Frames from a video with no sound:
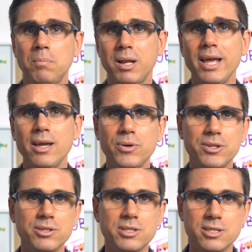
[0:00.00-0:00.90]
Play
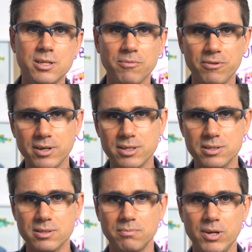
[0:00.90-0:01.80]
with your system
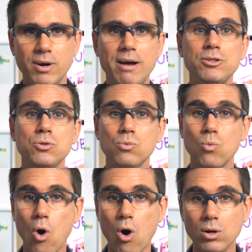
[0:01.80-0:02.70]
first. You have to
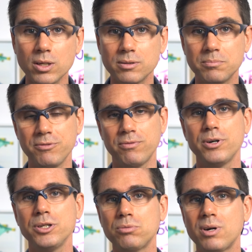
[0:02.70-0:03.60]
walk
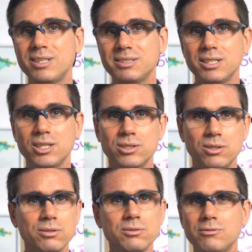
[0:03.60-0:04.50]
before you run.
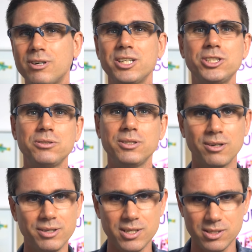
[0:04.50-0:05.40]
Don't rush to
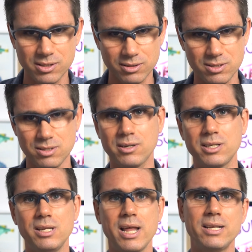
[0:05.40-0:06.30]
increase,
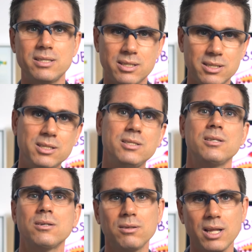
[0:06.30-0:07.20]
stocking densities
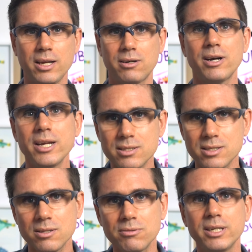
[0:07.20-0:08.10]
and go like
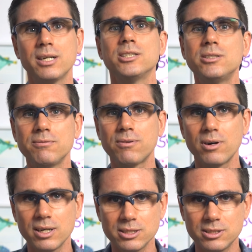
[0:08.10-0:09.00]
crazy, 300,
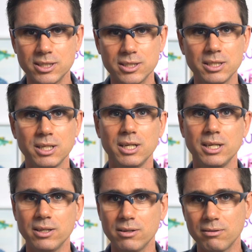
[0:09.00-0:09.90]
400.
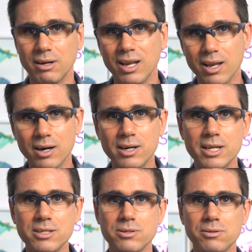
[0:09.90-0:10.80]
Learn
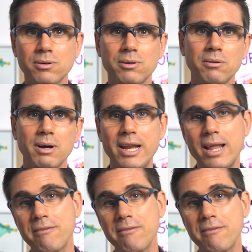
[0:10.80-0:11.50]
as you go and